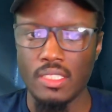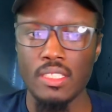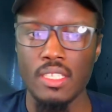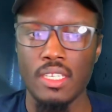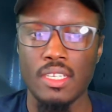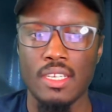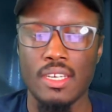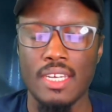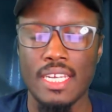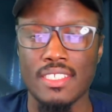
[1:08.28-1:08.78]

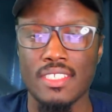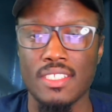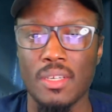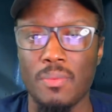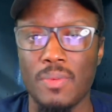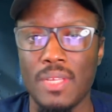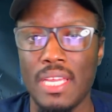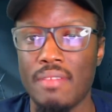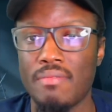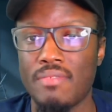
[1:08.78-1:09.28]
Next up
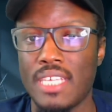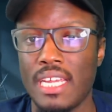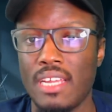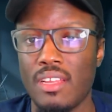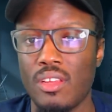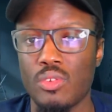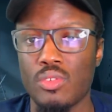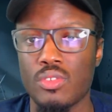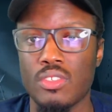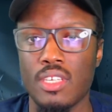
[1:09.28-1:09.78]
we have
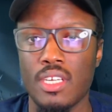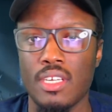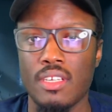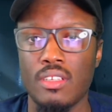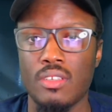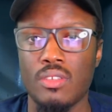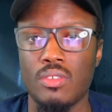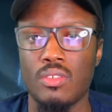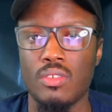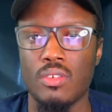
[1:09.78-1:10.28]
Talos.
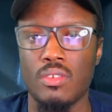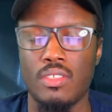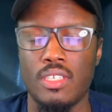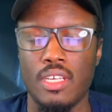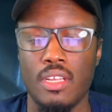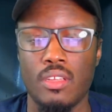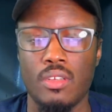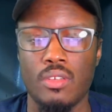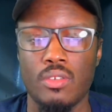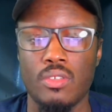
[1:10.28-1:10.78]

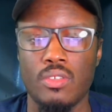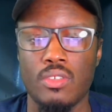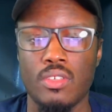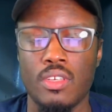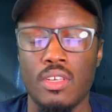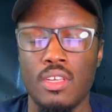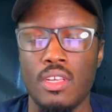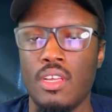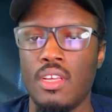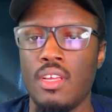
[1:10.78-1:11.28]

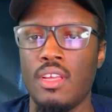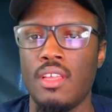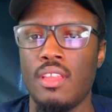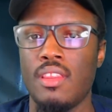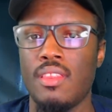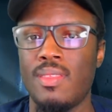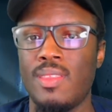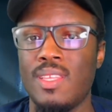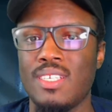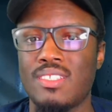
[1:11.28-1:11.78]

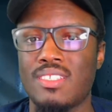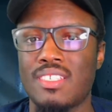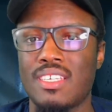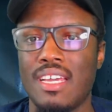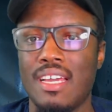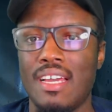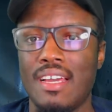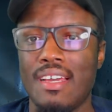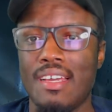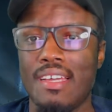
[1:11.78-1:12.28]
Talos. This
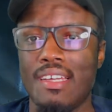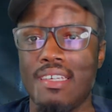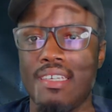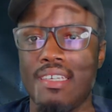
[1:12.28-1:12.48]
guy